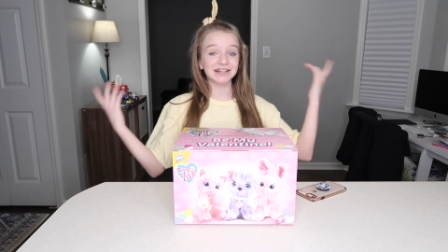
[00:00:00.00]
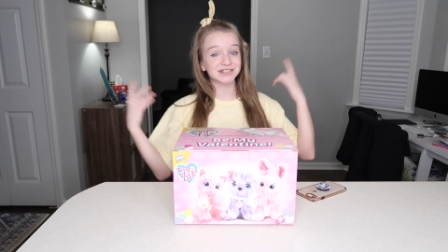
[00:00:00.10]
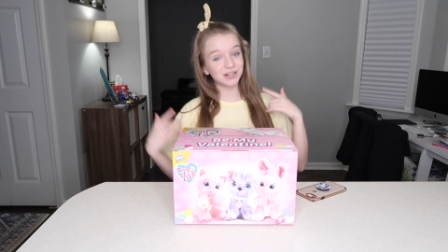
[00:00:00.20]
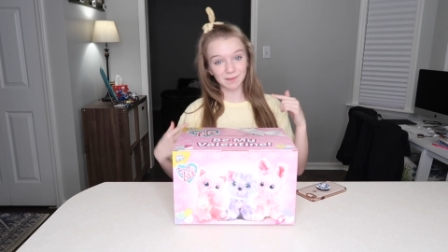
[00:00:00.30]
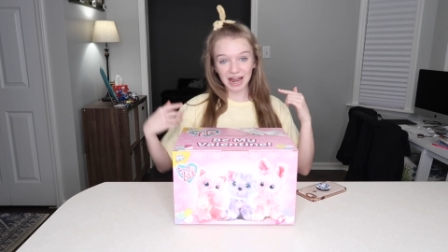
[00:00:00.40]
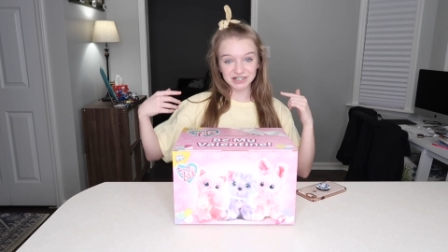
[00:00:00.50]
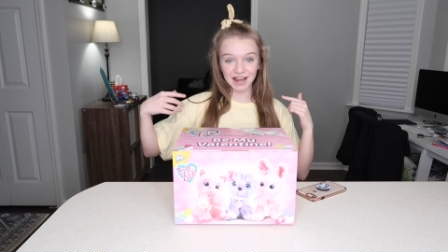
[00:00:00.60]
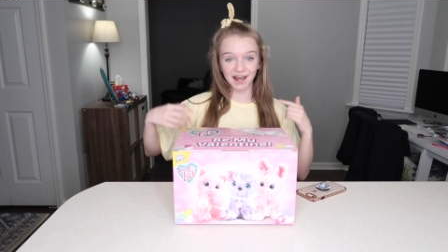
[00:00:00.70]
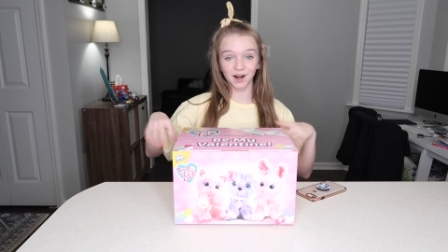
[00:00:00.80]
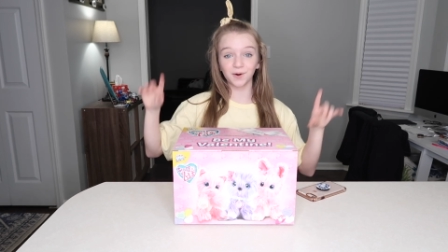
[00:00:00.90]
back to my
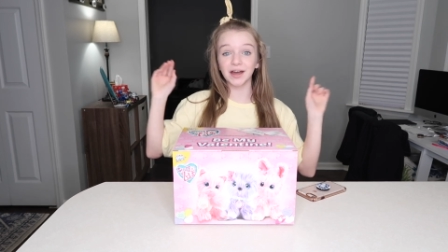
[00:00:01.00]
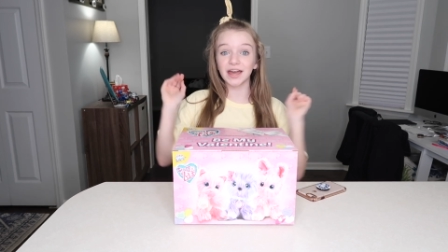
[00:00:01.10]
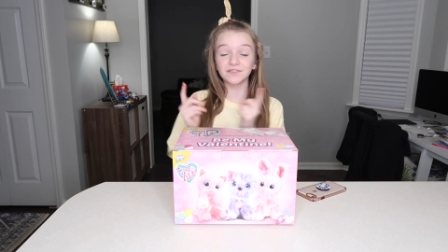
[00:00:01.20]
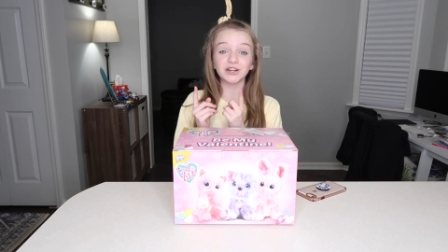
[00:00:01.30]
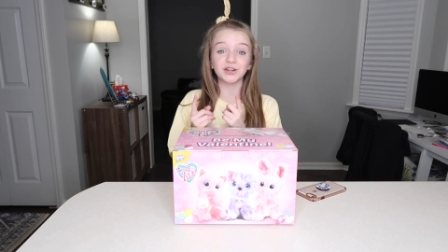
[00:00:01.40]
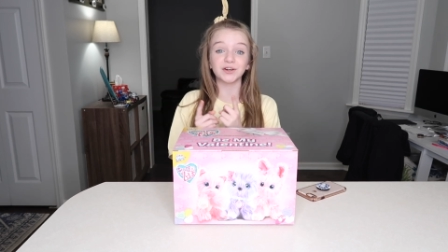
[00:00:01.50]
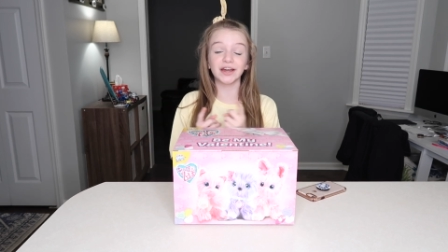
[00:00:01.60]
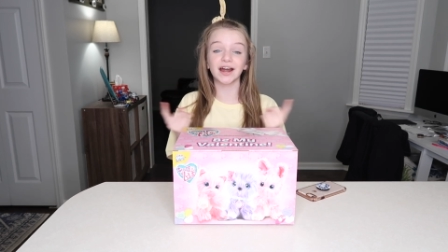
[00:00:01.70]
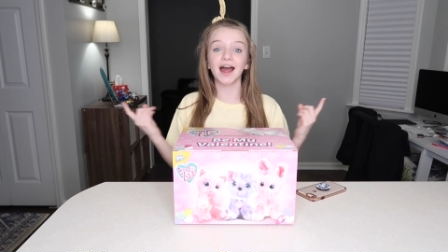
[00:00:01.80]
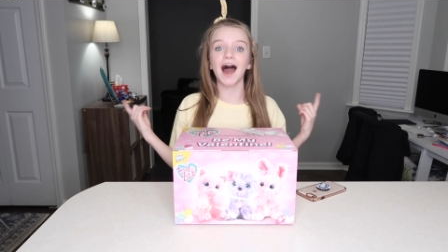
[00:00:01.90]
channel. If you're new
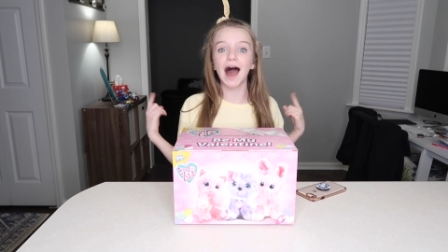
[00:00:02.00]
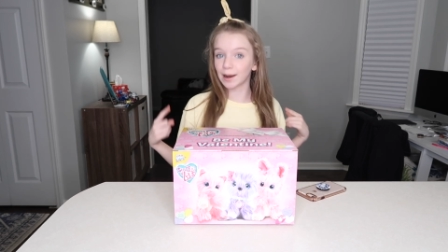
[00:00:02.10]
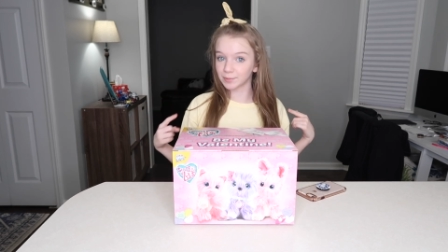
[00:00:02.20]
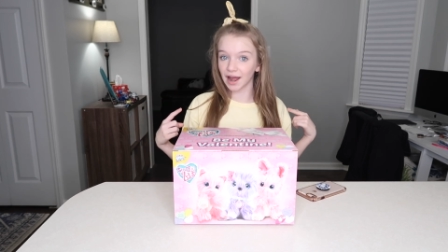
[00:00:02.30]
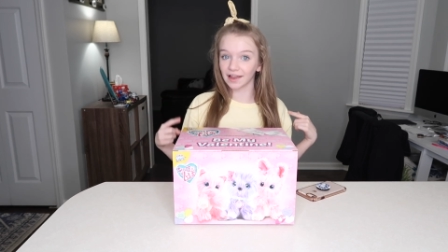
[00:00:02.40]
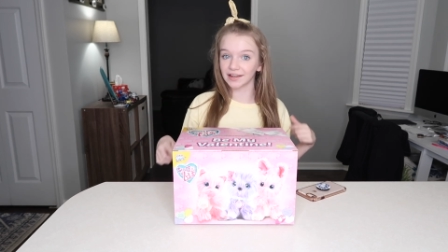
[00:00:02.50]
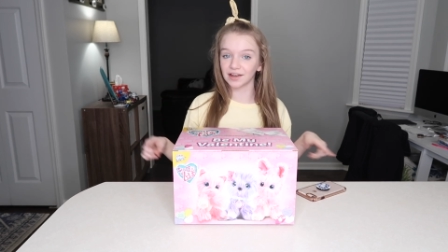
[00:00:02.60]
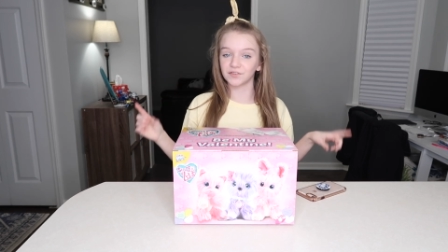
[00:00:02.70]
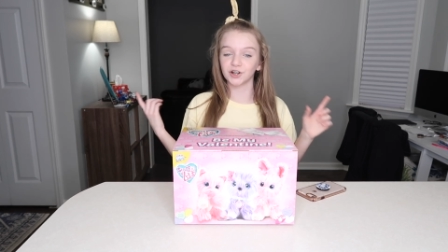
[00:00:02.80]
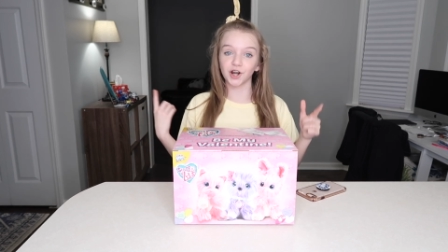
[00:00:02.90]
here, I'm
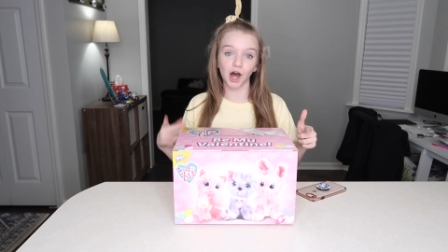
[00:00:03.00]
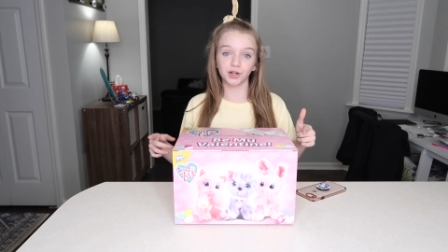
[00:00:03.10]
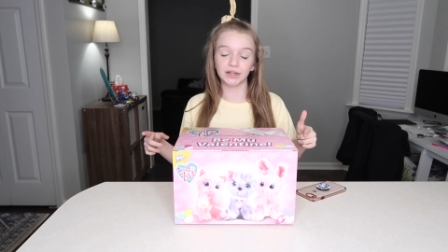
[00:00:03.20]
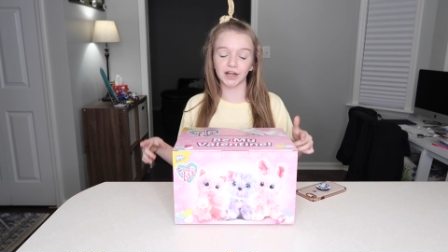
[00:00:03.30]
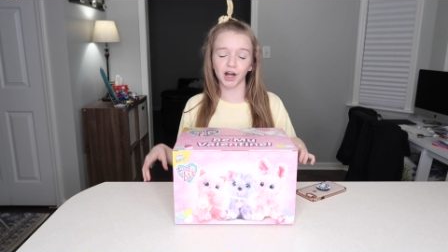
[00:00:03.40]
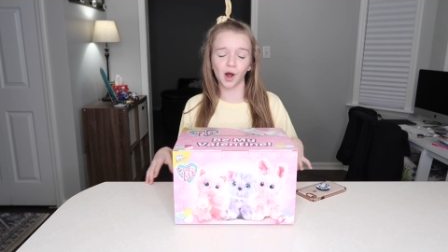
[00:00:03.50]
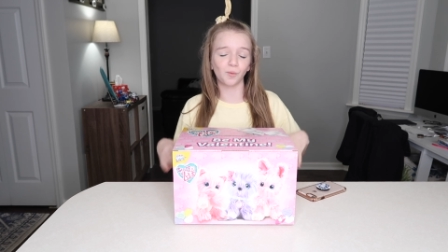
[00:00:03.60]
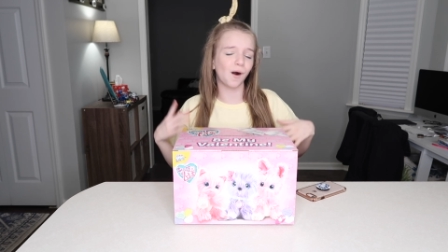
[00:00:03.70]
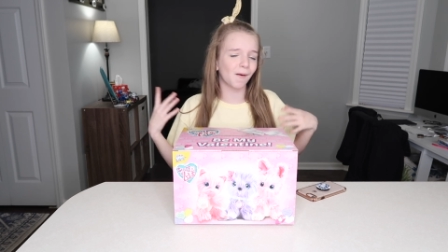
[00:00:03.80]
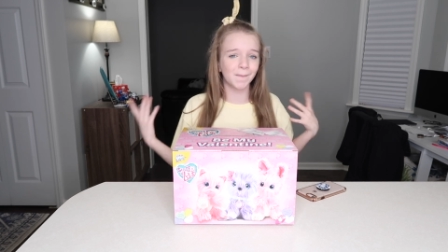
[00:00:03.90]
Bryleigh. If you're not new
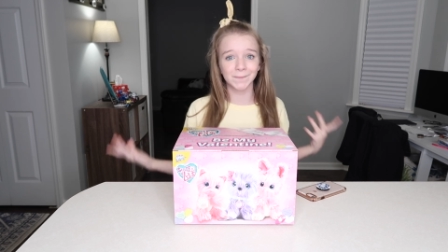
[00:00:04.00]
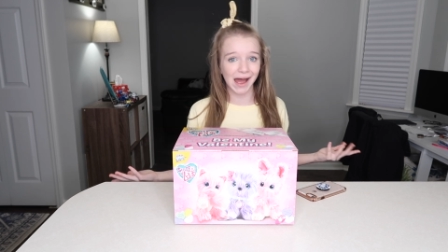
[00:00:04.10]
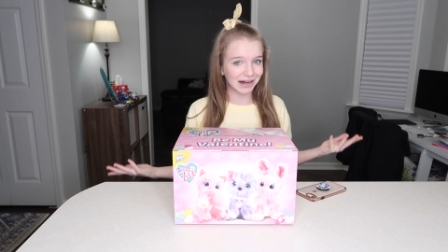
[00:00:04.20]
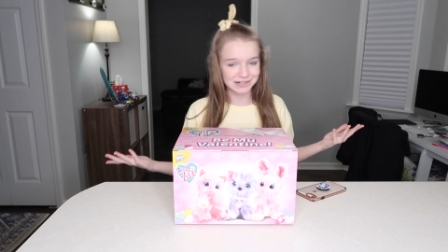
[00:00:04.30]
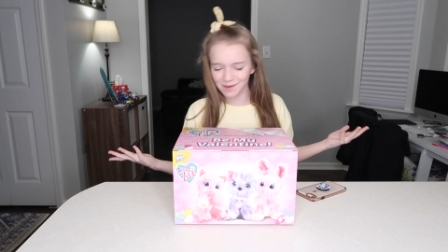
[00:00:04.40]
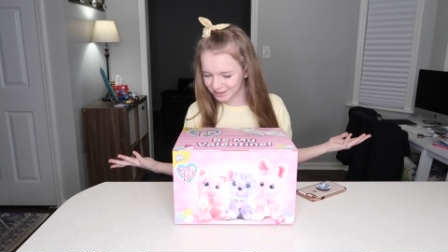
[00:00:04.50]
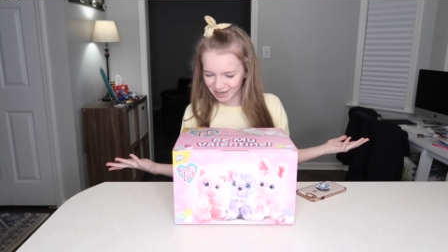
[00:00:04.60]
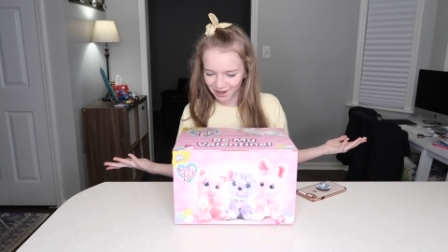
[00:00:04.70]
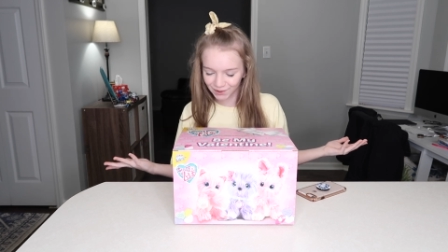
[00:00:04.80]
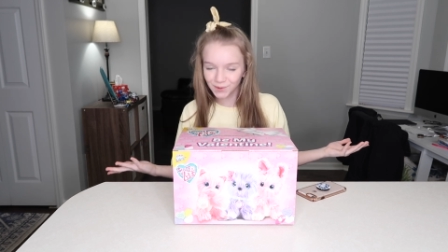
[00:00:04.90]
here, welcome back to my
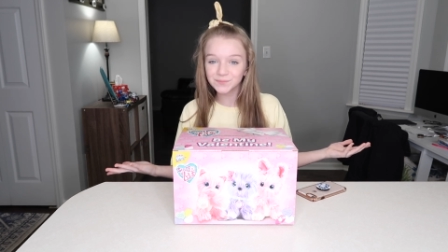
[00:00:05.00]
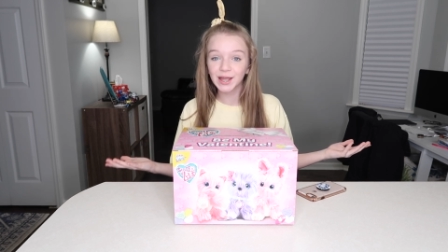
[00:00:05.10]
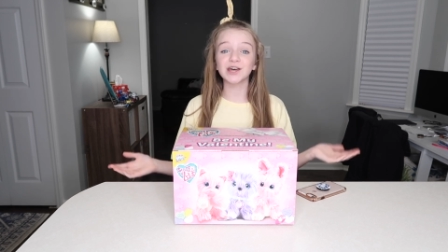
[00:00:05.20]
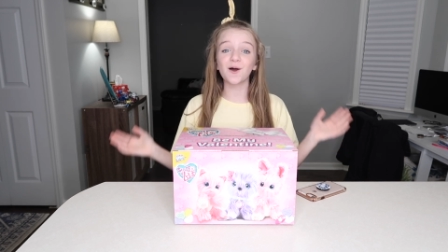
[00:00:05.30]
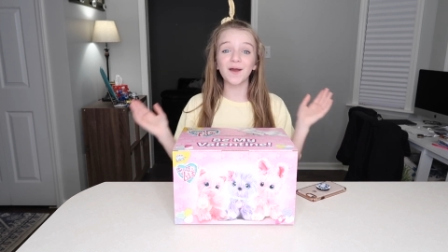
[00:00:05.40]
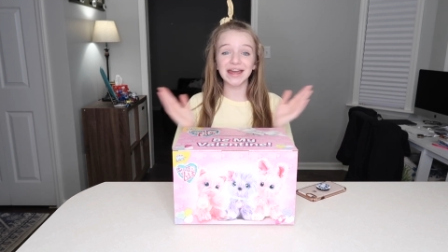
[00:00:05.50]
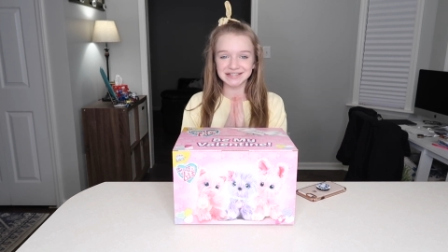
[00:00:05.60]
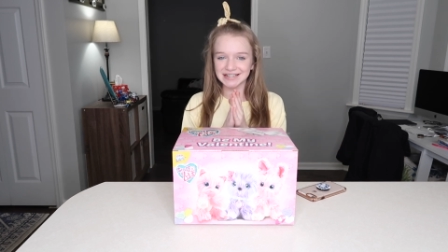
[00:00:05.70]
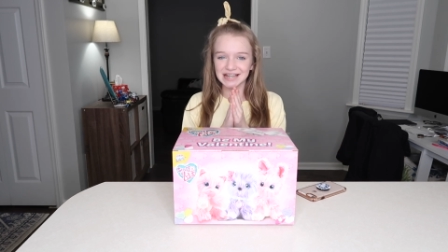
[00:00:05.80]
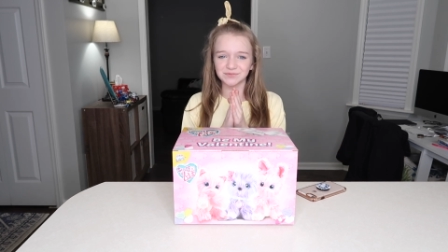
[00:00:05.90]
channel. So
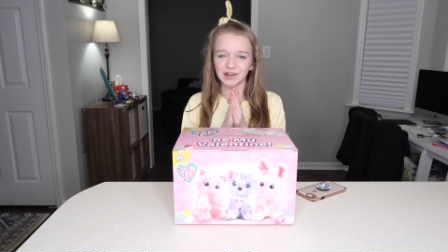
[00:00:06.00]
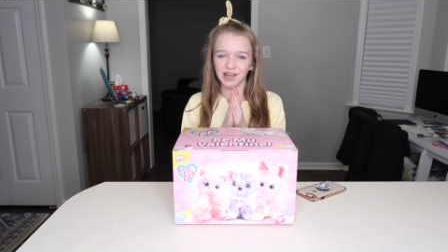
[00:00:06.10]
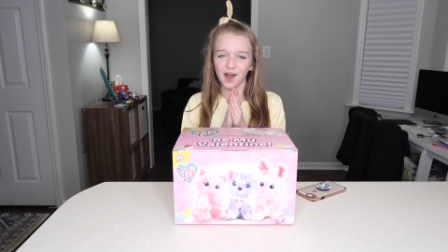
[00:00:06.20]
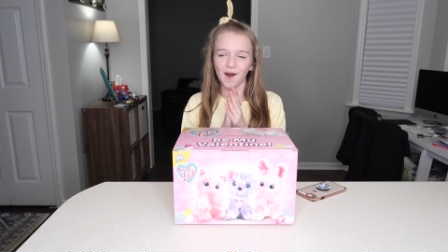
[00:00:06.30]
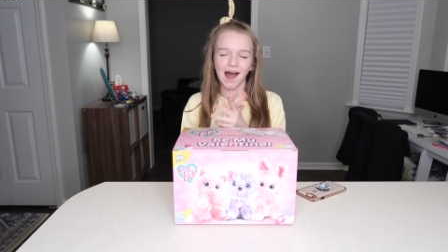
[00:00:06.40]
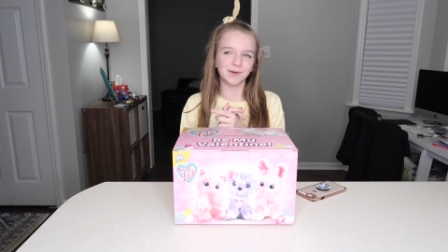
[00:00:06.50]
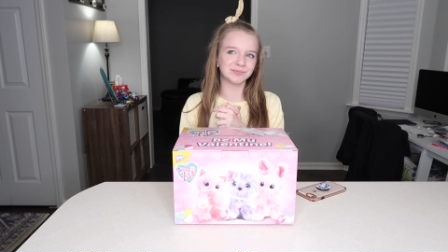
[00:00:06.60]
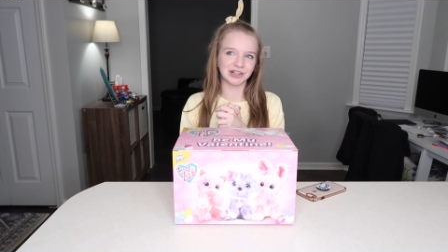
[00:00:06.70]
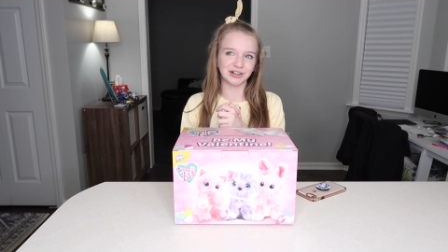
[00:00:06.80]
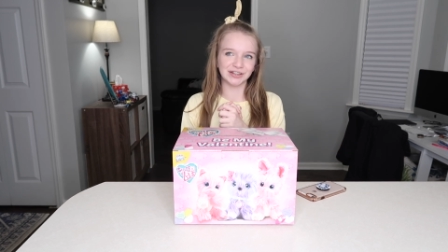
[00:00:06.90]
in today's video,
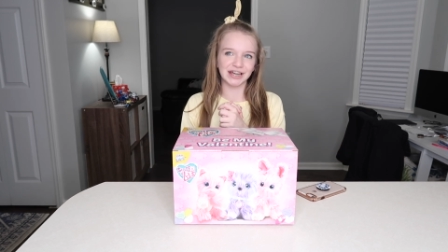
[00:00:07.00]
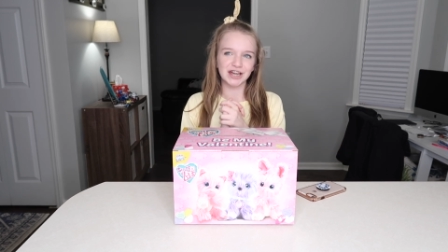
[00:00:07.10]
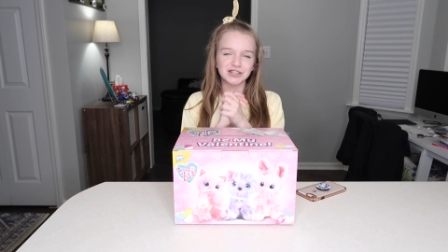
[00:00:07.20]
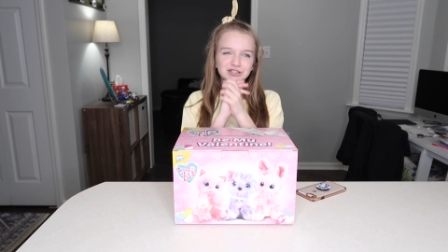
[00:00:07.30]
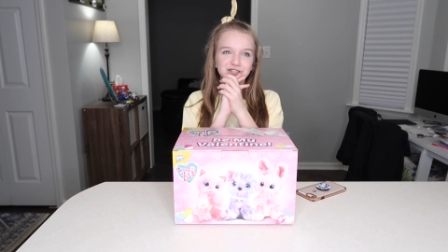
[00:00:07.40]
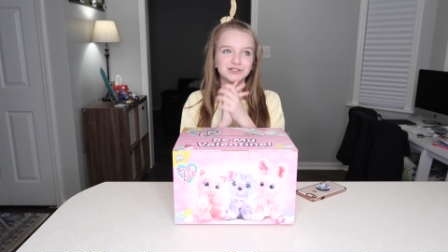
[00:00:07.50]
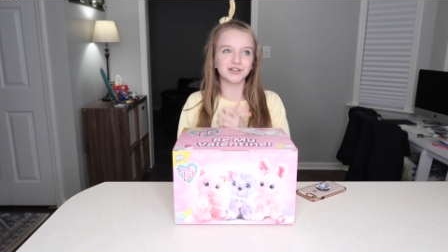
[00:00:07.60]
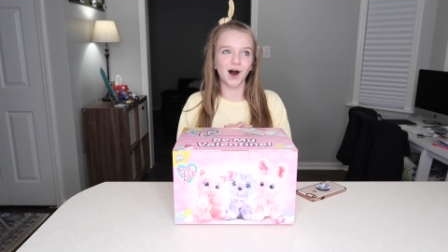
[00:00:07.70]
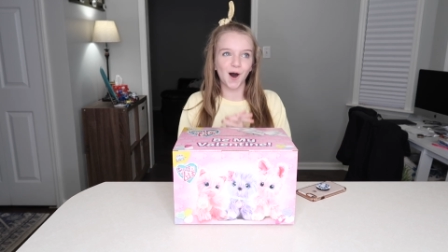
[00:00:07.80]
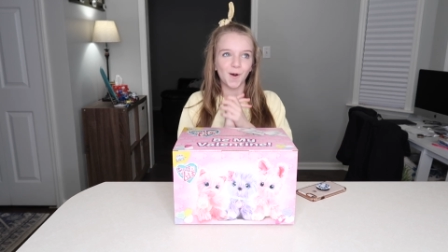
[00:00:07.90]
I'm literally
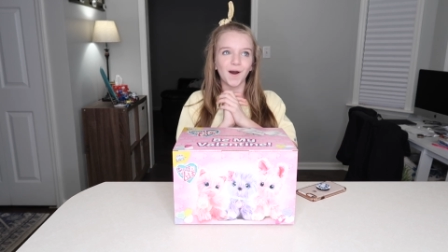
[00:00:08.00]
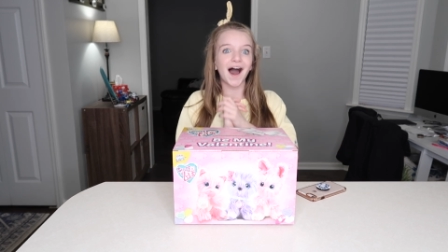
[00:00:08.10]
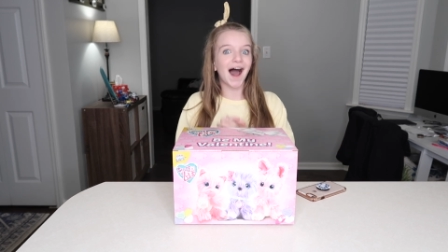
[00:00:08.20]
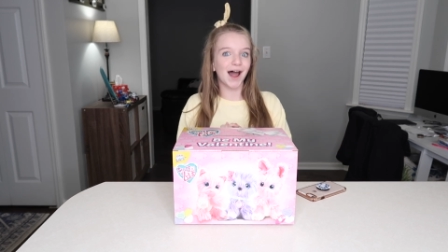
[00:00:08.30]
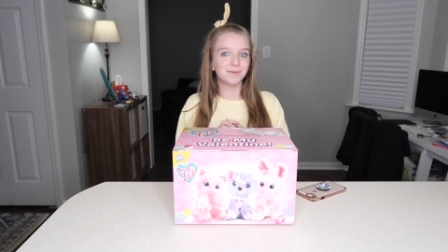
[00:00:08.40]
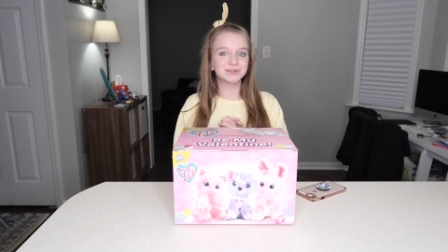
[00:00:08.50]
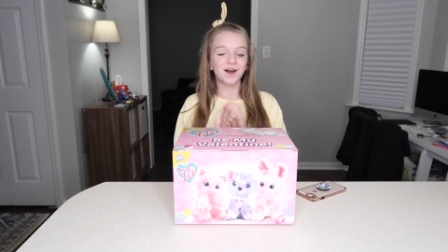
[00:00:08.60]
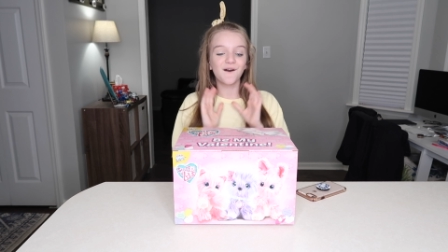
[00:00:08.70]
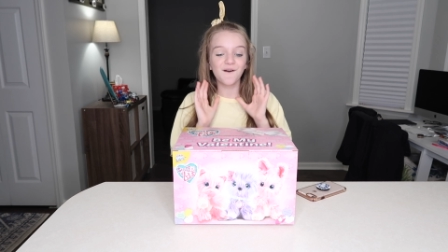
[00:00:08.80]
so hyped